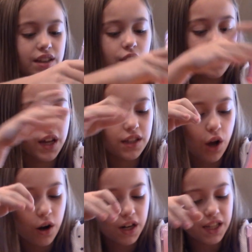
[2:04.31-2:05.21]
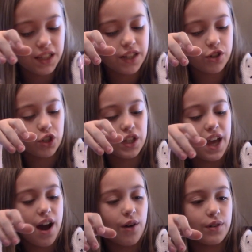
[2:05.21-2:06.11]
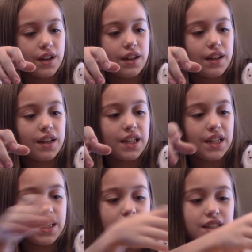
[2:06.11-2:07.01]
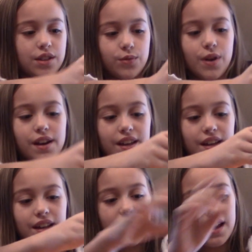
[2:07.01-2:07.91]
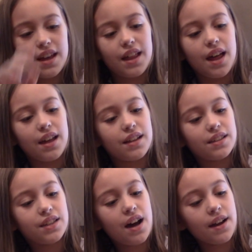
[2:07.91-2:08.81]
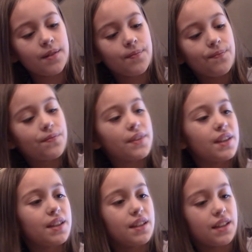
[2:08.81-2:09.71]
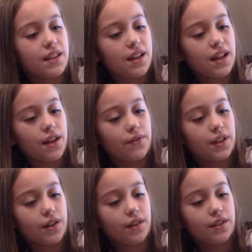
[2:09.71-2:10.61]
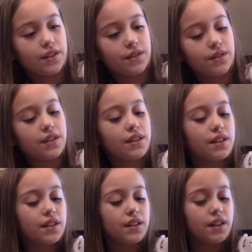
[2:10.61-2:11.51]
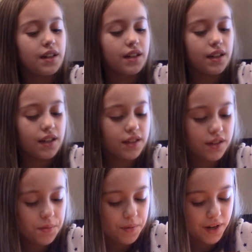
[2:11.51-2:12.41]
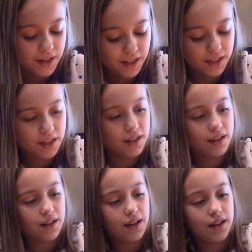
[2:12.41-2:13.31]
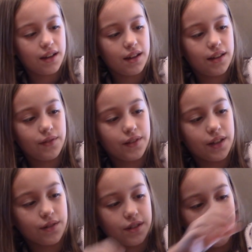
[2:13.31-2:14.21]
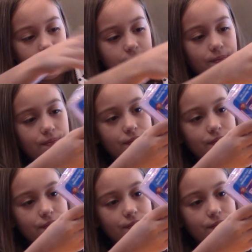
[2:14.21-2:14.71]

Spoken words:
Look, it's already literally out. Because it's runny. Done. I love clear glue. It's so pretty. I love clear slime.